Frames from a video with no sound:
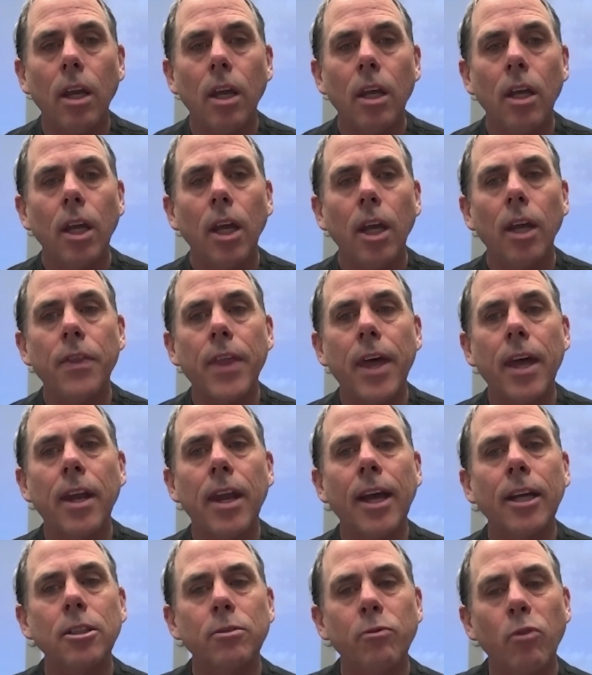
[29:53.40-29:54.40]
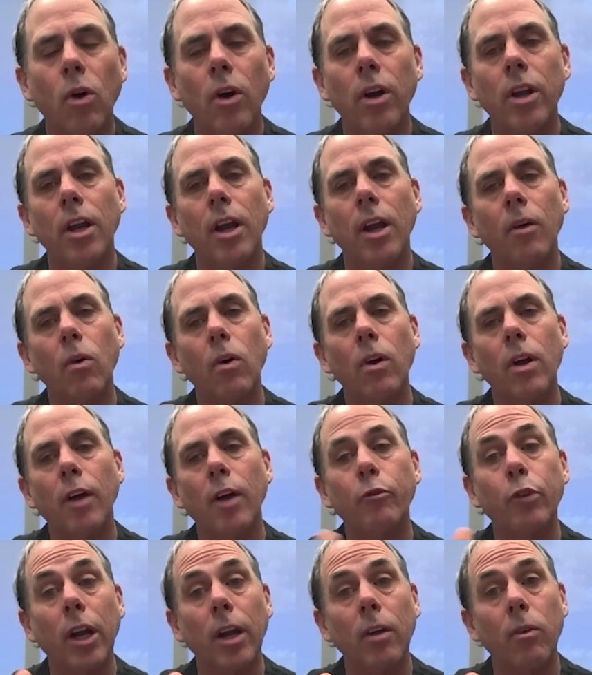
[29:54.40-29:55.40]
And the next morning I woke up and
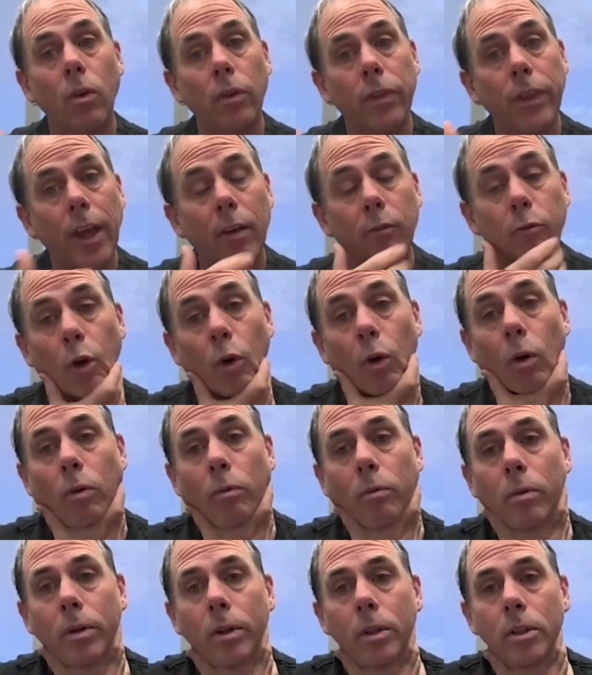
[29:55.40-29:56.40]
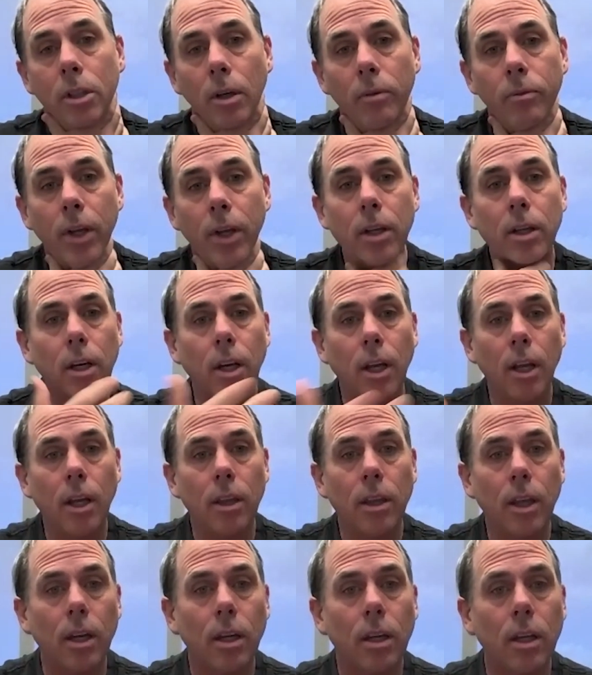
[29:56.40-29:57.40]
I wrote that poem, Someday Today,
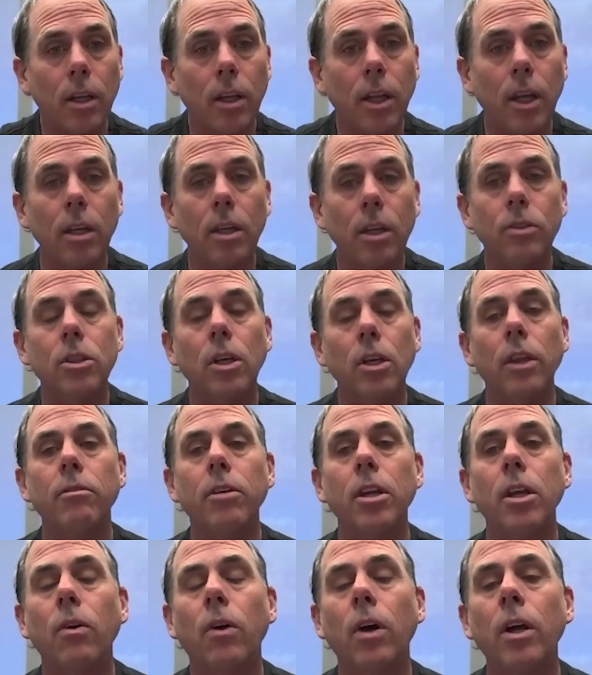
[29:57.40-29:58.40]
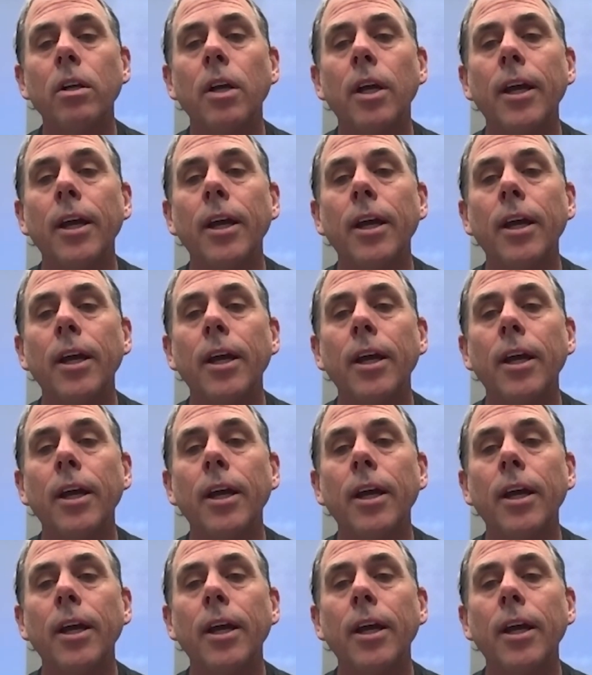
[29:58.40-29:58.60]
that you saw the video on.